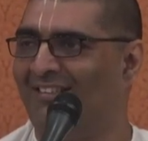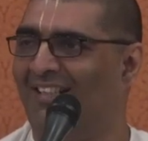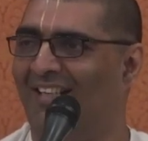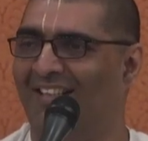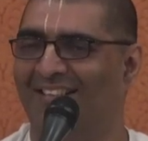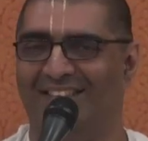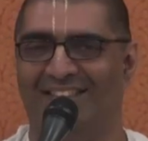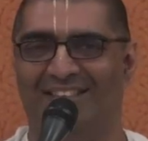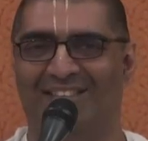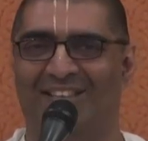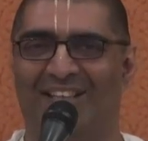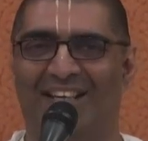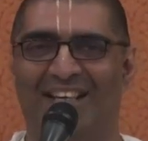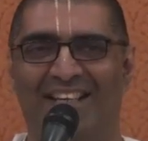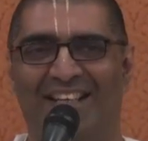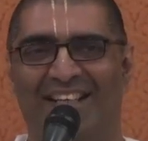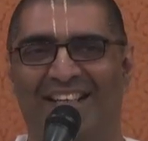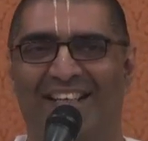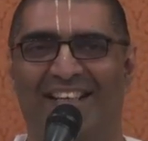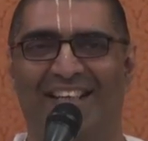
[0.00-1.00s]
and answers.
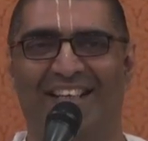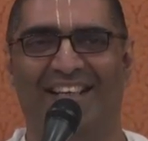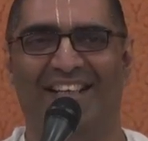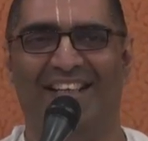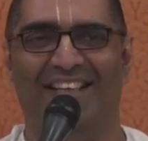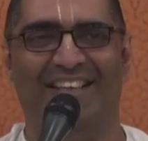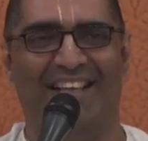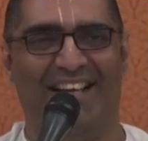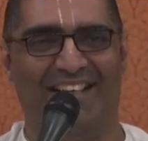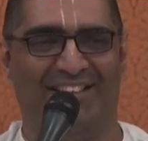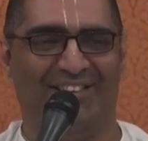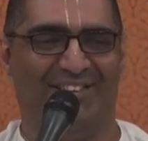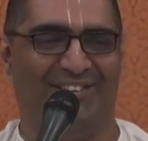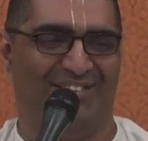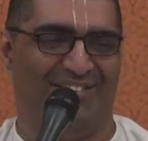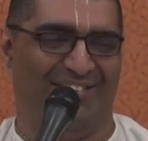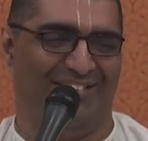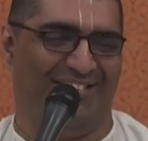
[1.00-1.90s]
Okay? Thank you.